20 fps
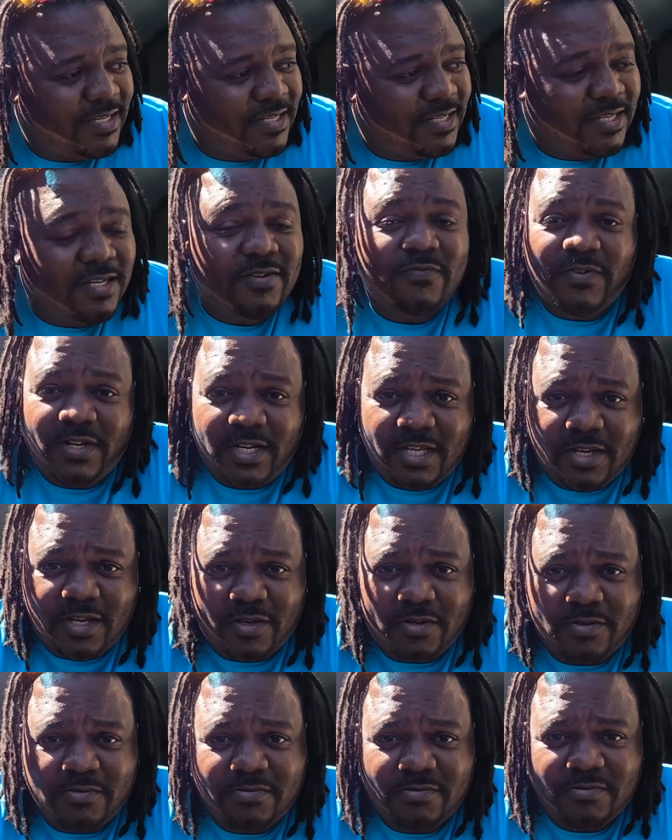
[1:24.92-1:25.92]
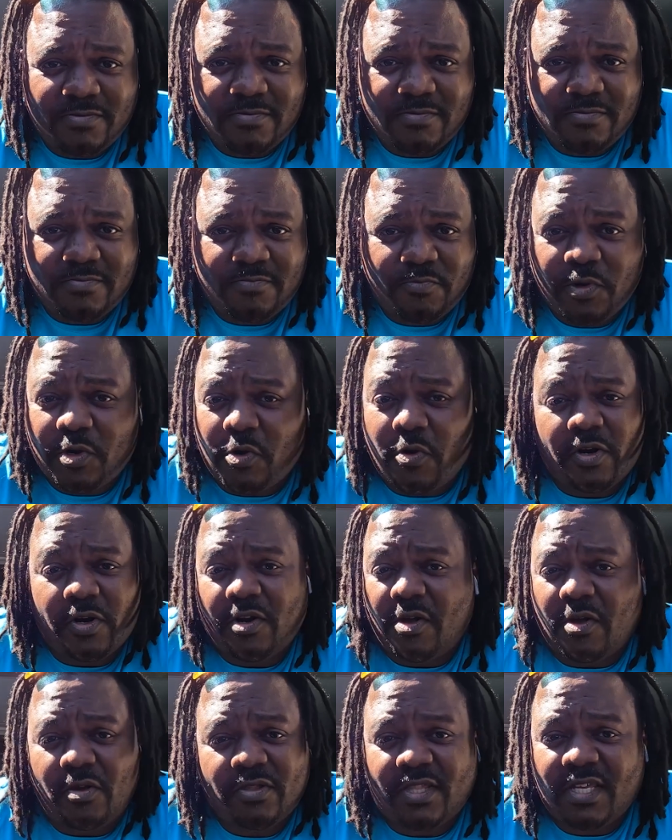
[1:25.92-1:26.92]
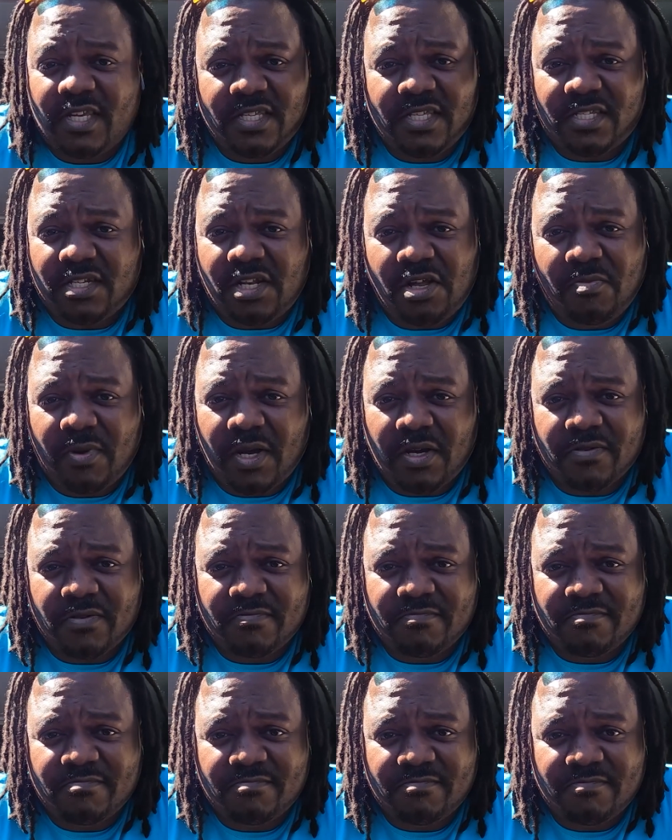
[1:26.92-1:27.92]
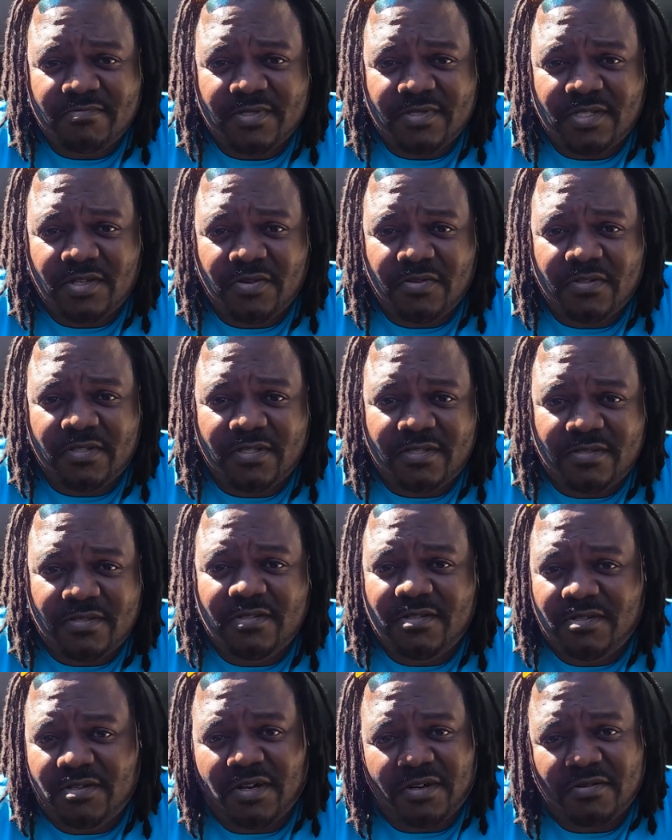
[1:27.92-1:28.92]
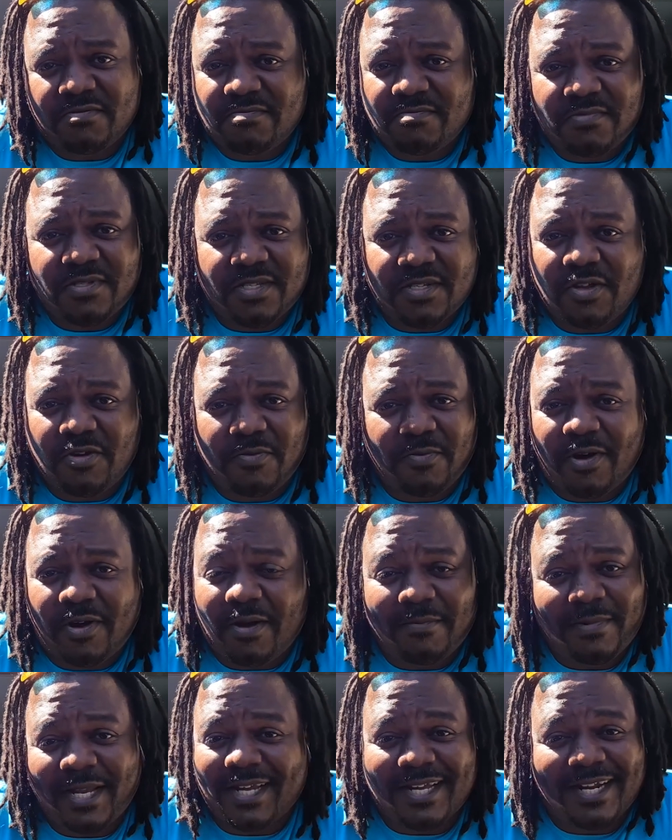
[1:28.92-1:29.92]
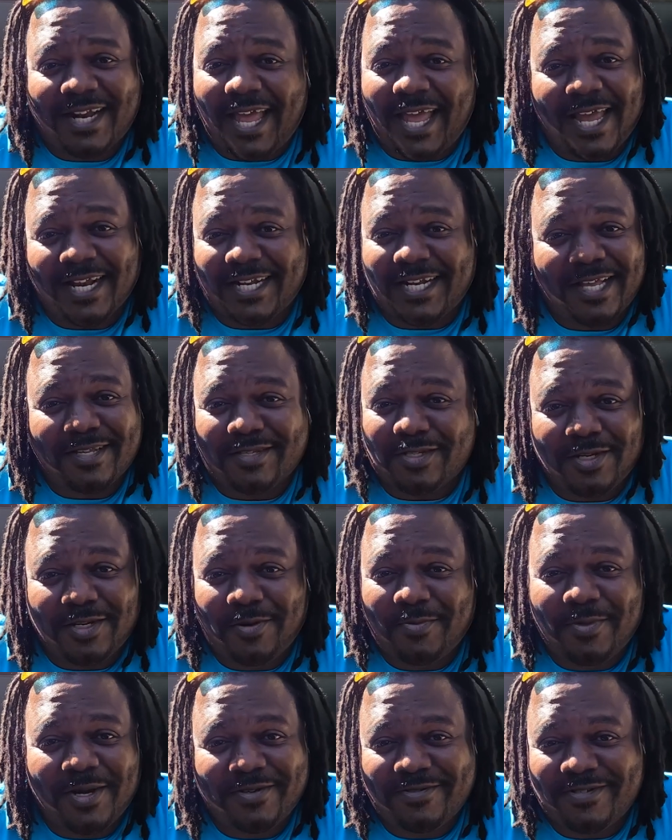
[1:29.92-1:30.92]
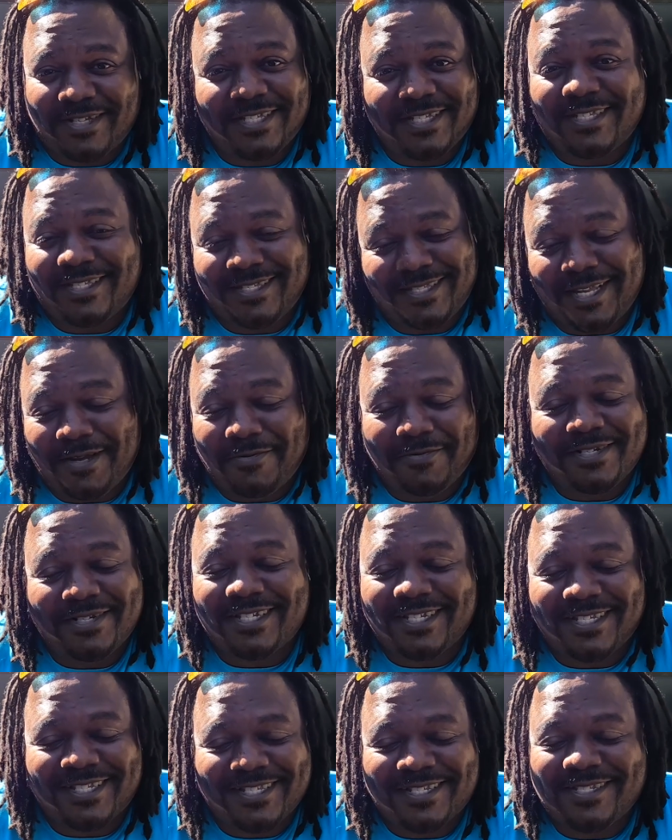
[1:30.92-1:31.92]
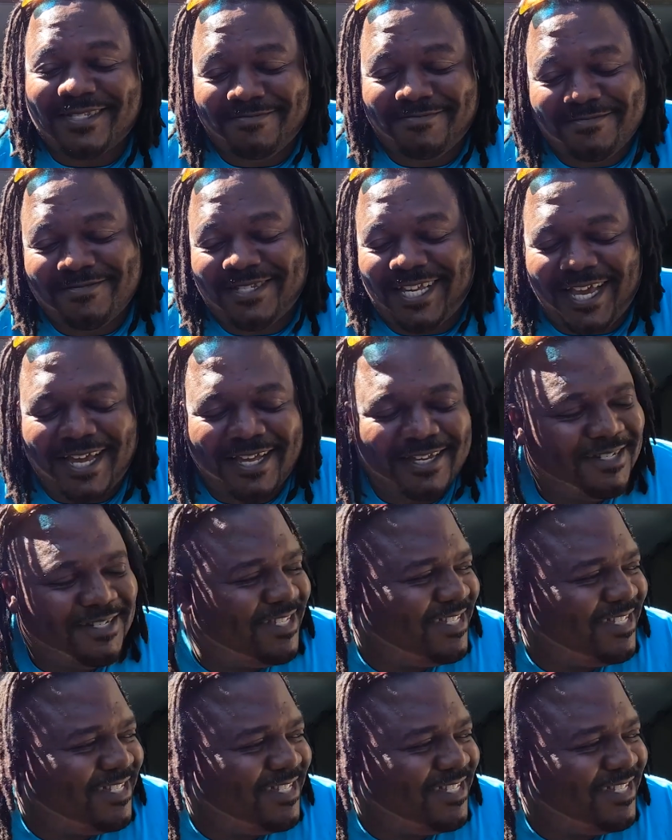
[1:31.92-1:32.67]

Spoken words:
Good video. Record the whole thing in slow-mo. So, you know, slow-mo. I'm not going to act out slow-mo because that would just, yeah.